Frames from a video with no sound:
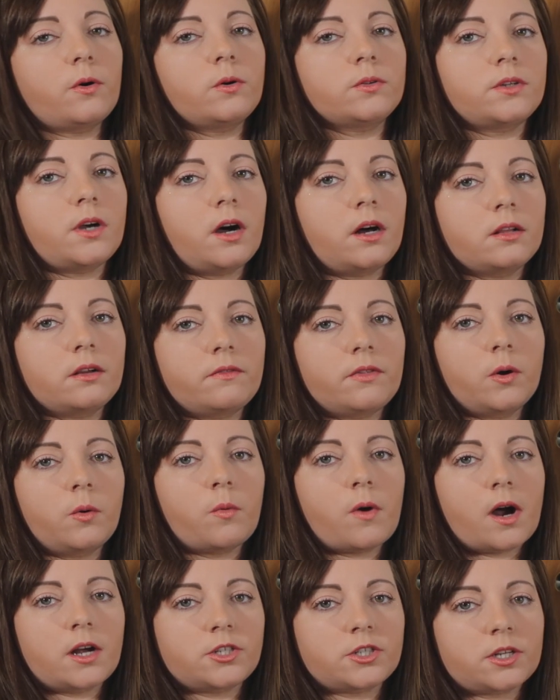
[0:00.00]
fold all of the
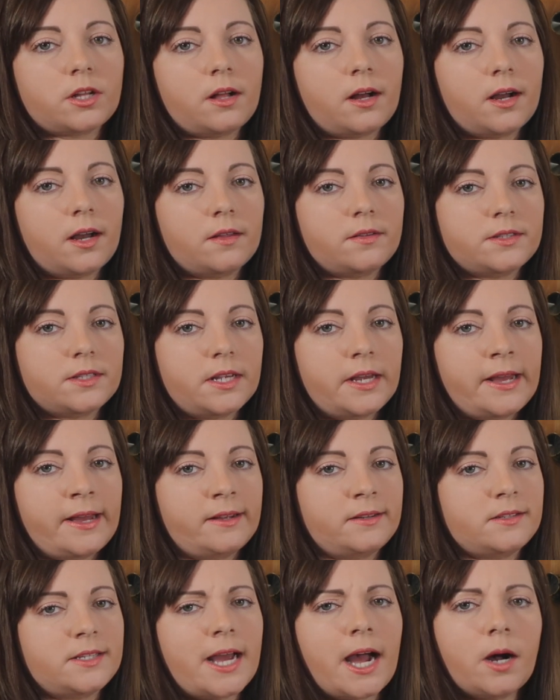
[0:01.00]
washcloths
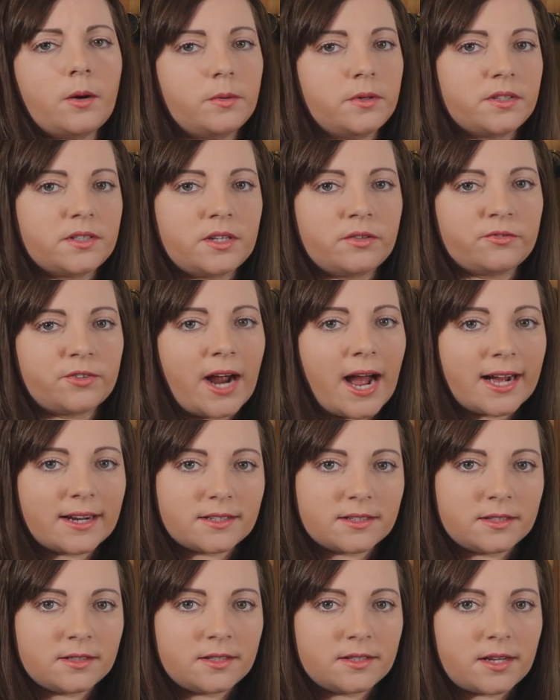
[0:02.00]
and towels and
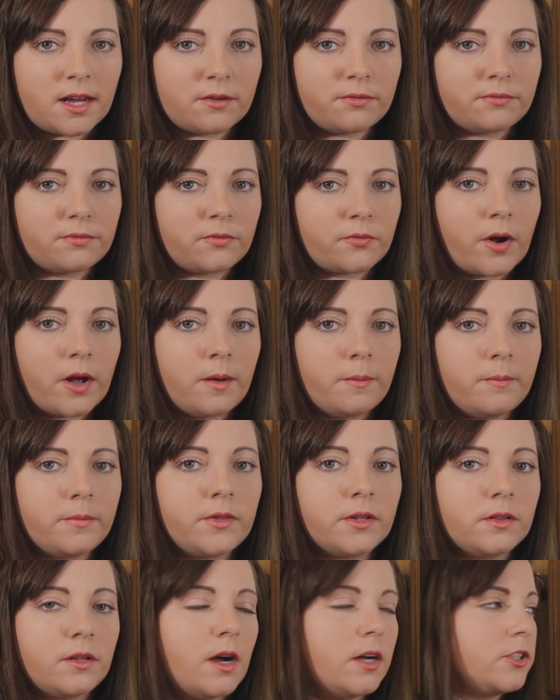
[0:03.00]
rags and stuff
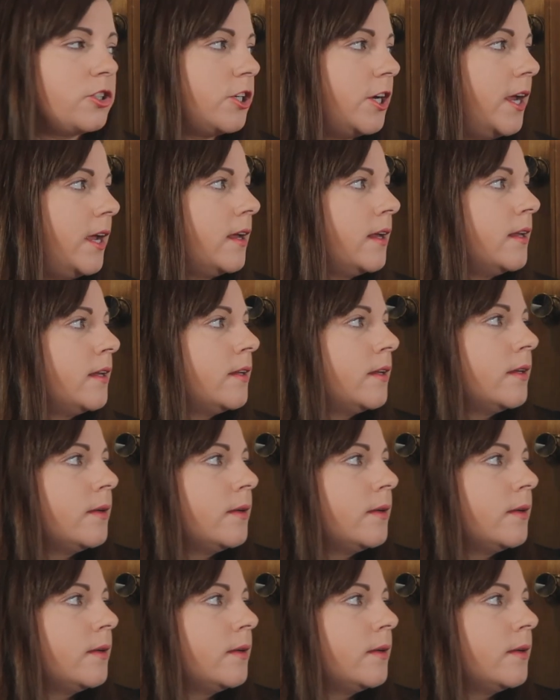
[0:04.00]
from the laundry.